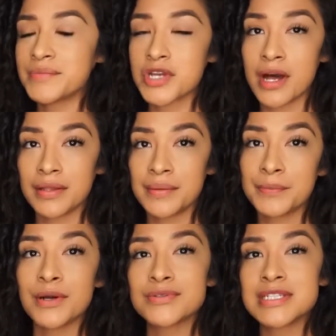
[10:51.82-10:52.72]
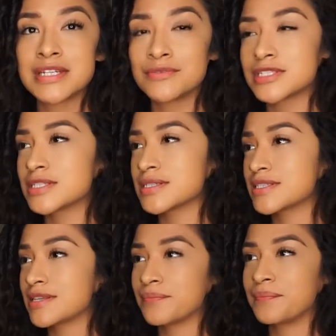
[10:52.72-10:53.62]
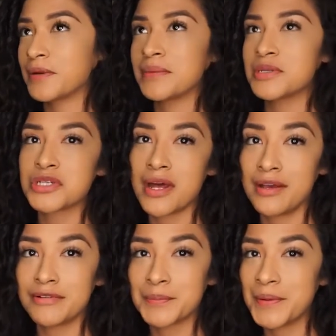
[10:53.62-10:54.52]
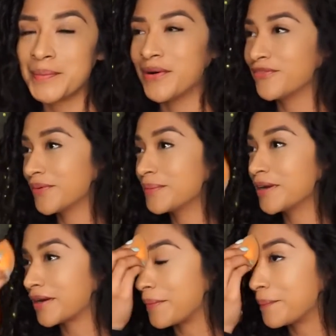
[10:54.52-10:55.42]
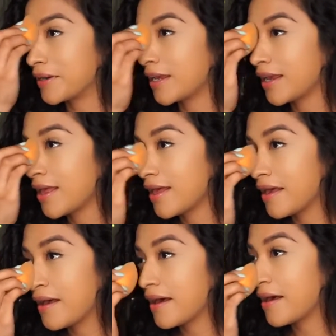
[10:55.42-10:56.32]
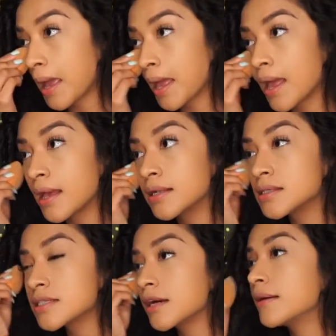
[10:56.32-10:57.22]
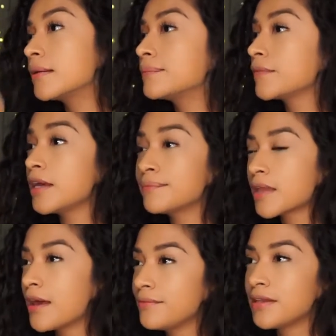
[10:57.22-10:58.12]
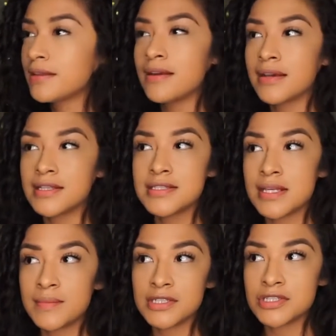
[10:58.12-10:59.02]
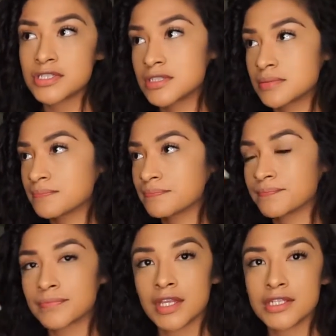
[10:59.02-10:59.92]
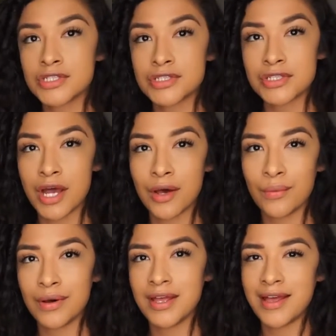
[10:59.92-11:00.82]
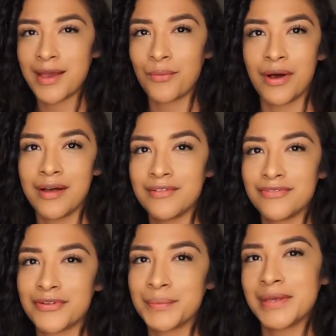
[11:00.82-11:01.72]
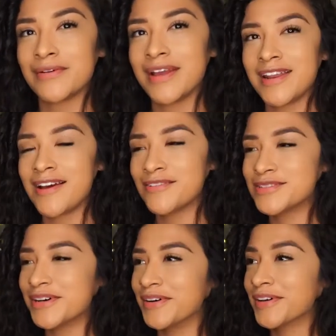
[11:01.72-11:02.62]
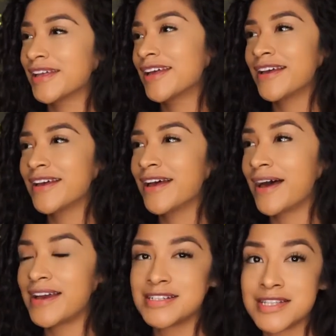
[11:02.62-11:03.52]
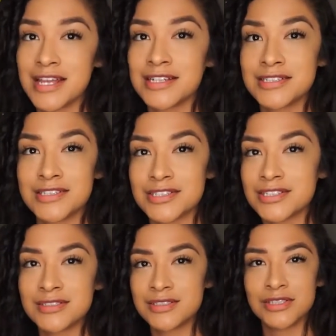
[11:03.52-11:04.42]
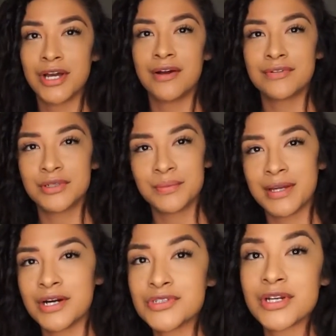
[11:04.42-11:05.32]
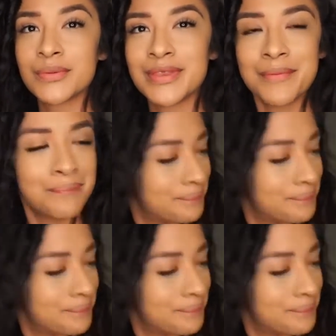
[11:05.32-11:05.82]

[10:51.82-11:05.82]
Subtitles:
chocolate protein, which is pretty much all I would promote from their company. And yeah, I have nothing against them. It's just not what I want for me now. So I decided to just not renew my contract with them.